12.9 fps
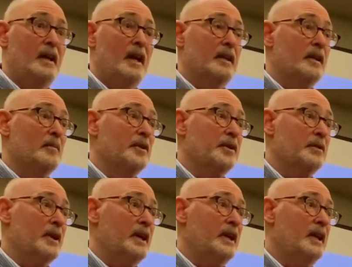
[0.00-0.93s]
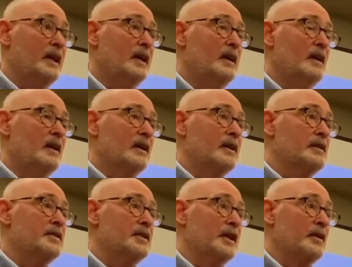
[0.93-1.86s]
And number three,
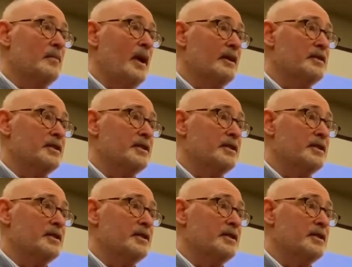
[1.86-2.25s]
consider Mount